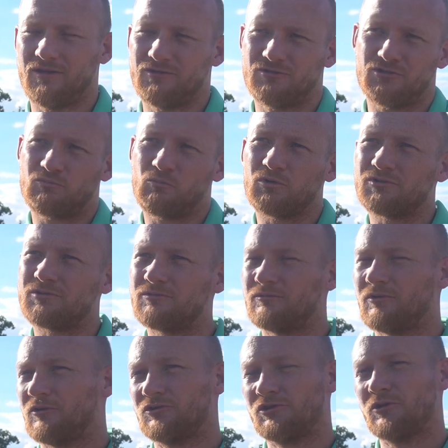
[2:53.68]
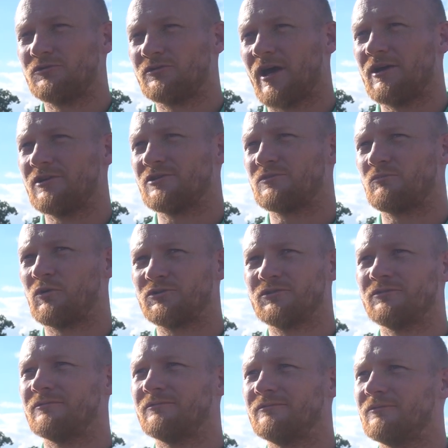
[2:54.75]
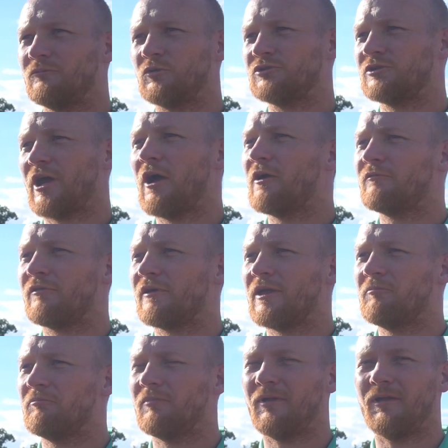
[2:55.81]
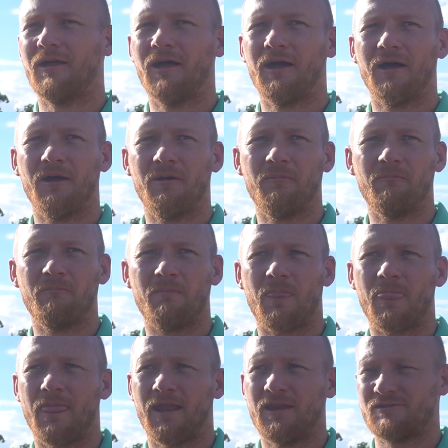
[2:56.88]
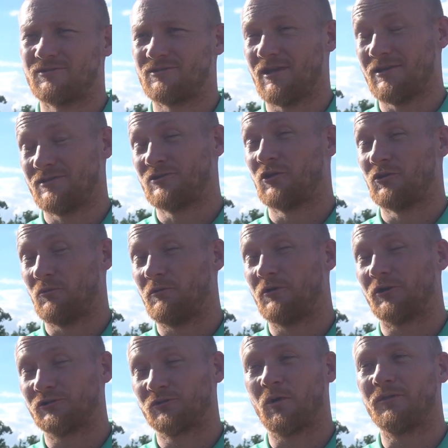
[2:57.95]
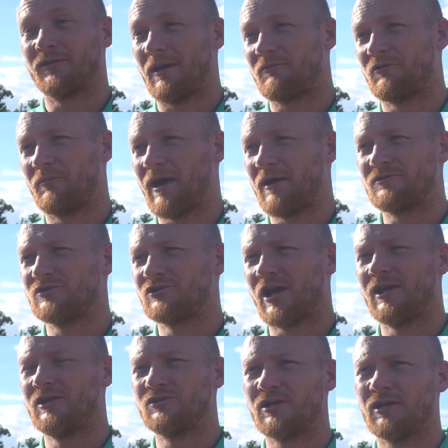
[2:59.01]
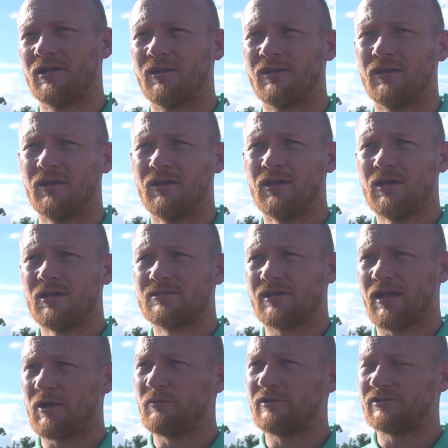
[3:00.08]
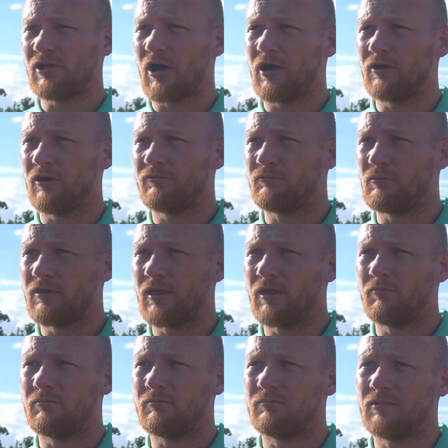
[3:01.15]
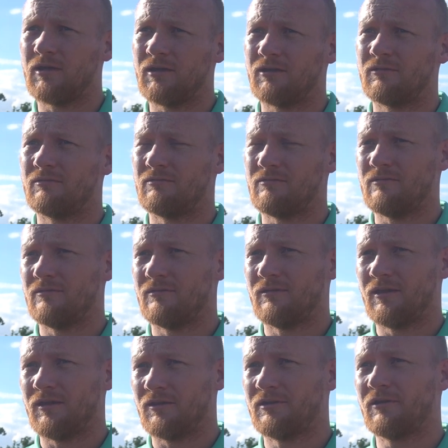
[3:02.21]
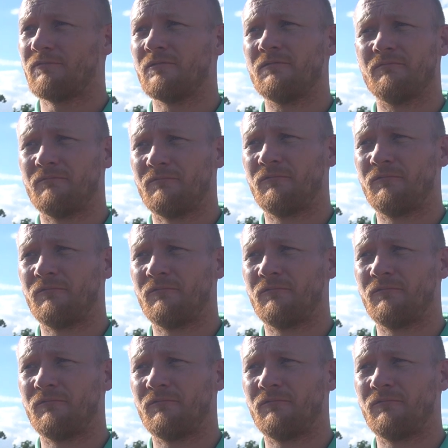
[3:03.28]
just was on Tuesday, it just wasn't going for him. And it's good that we've got squad depth to be able to change it. And today we started off with him in a different